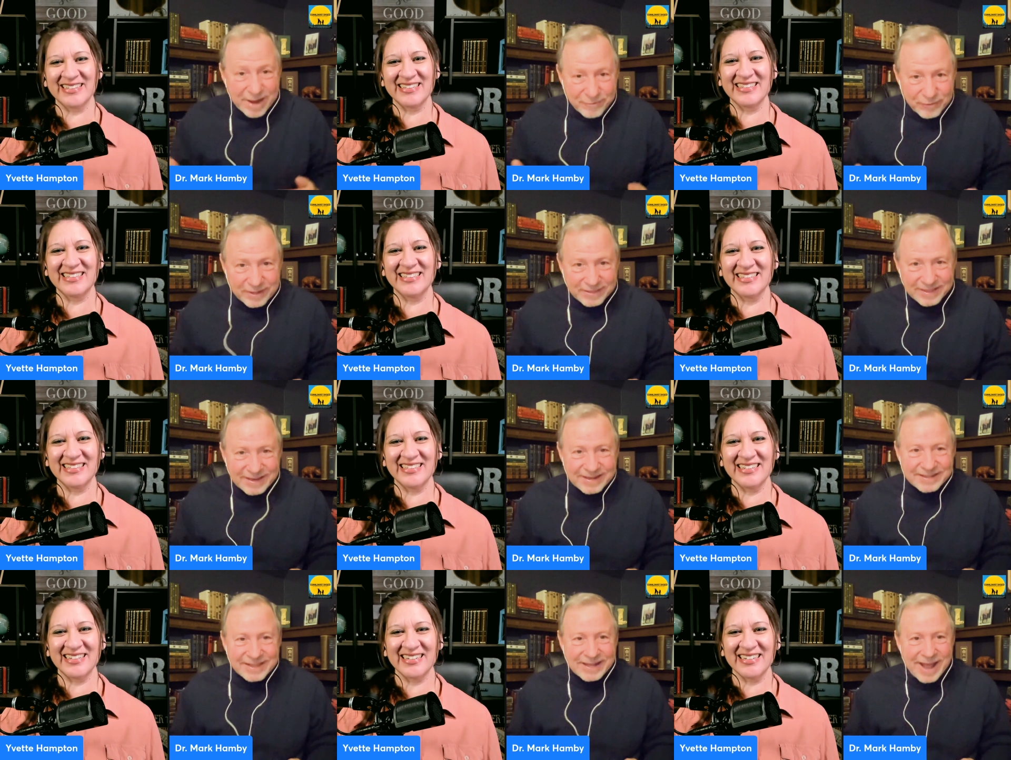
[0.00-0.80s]

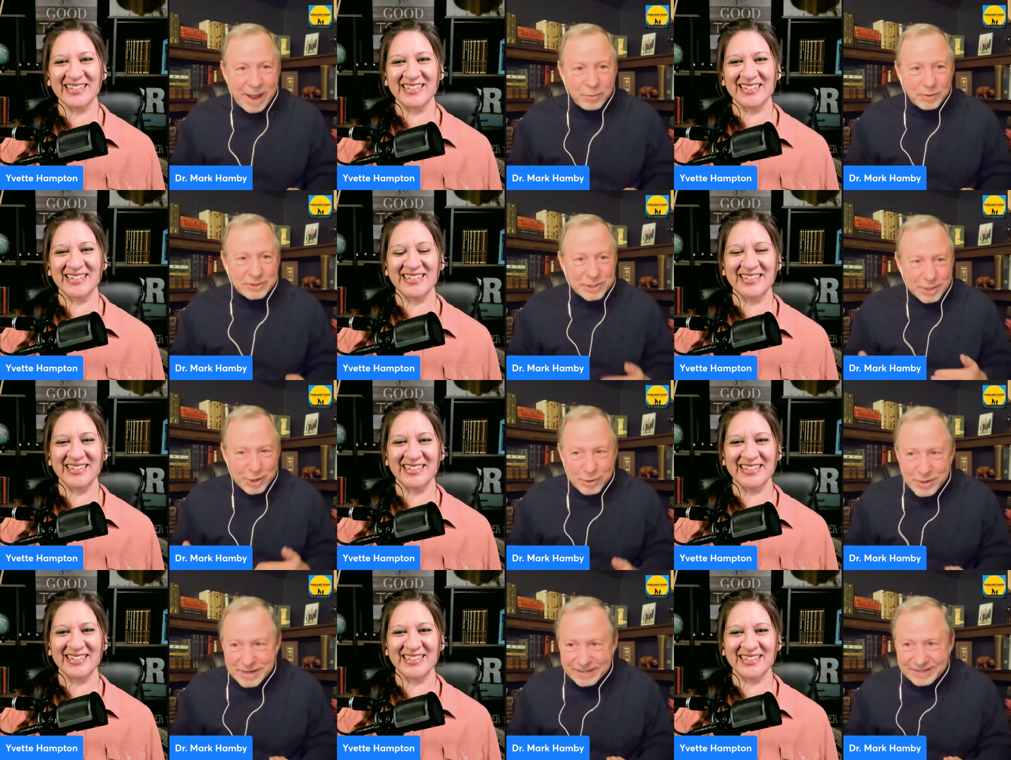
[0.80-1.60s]
Speaker 1: everything that I was
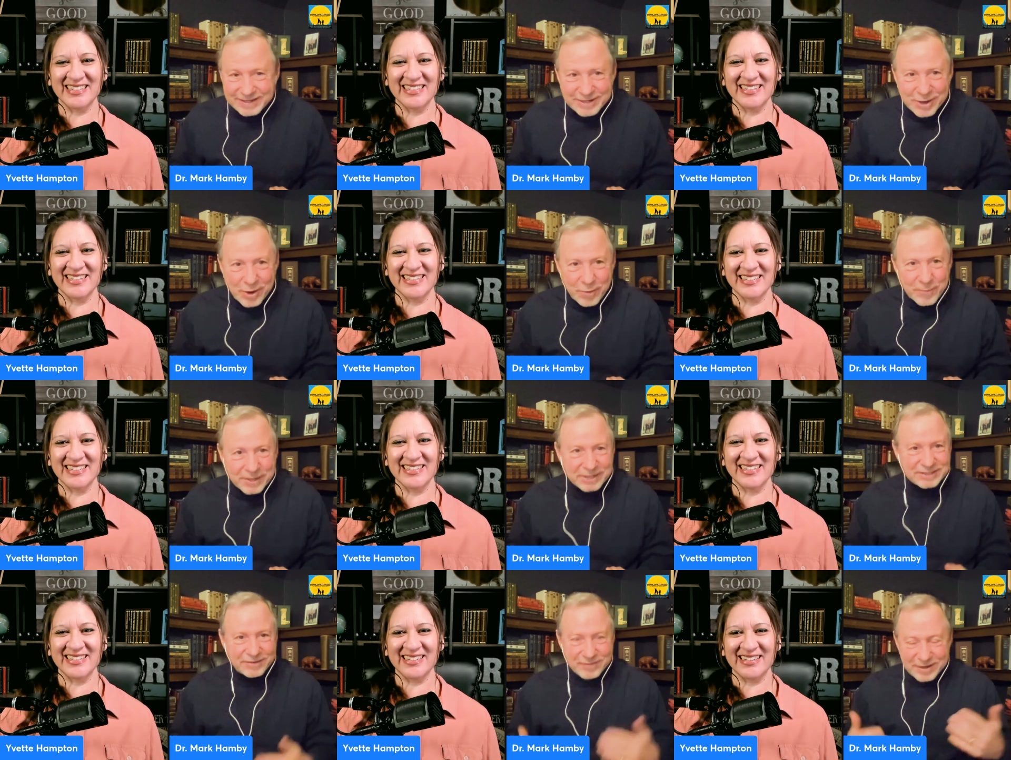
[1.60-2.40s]
learning, you know,
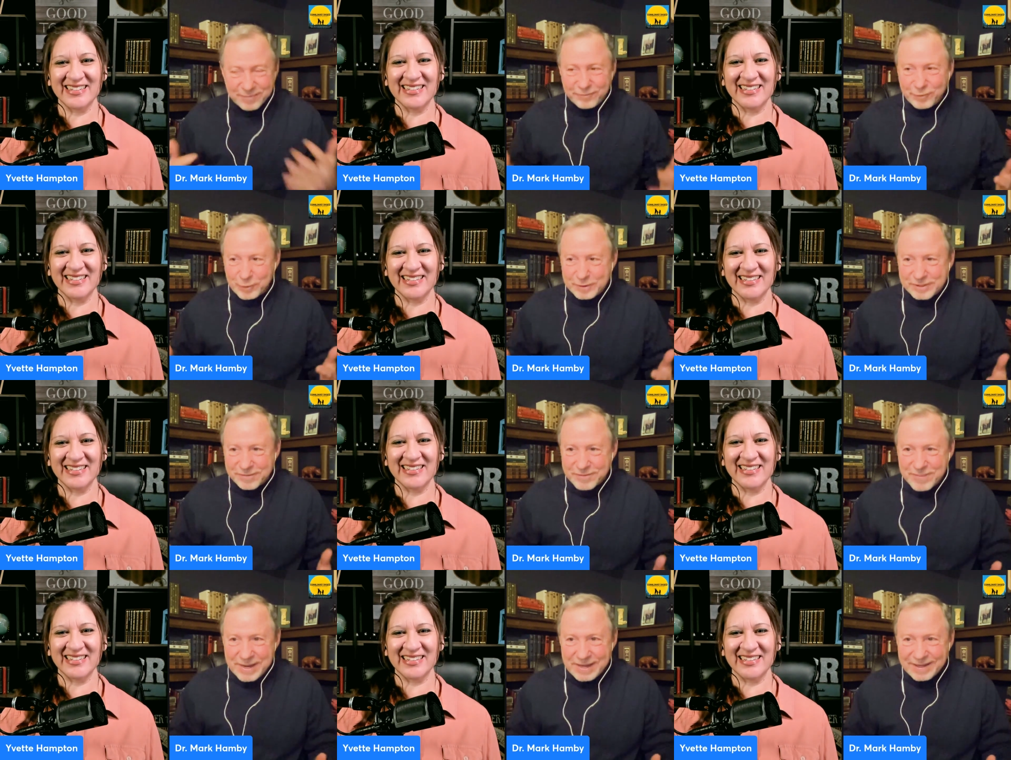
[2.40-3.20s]
because of the influence of
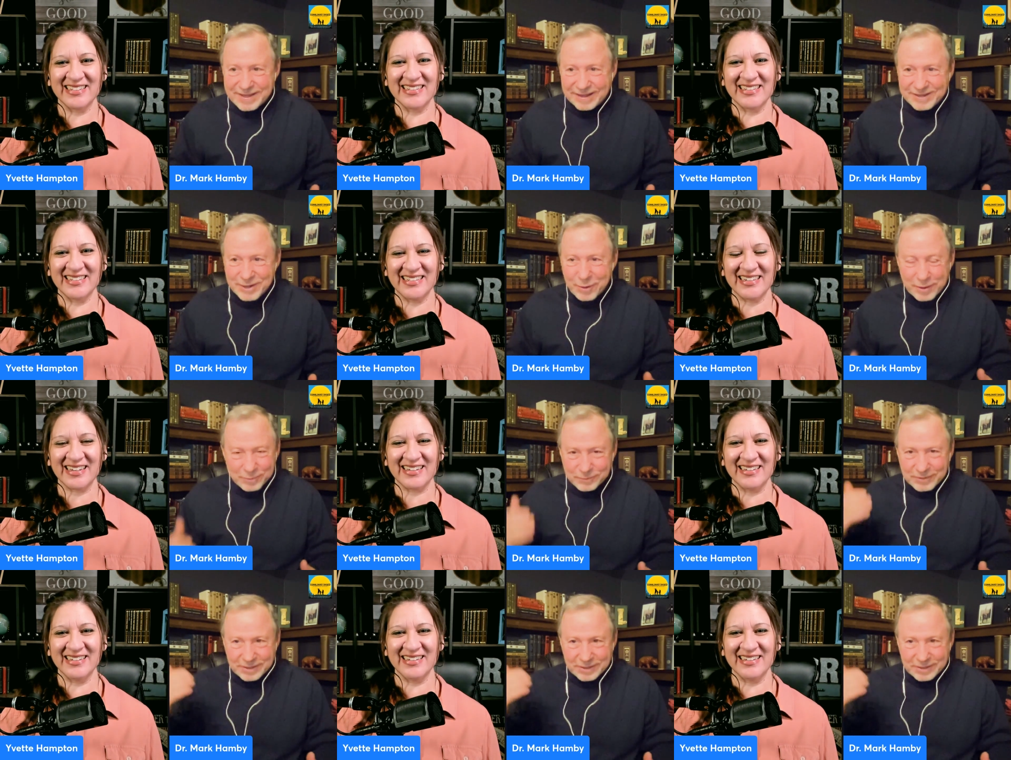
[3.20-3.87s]
the media, you know, yeah.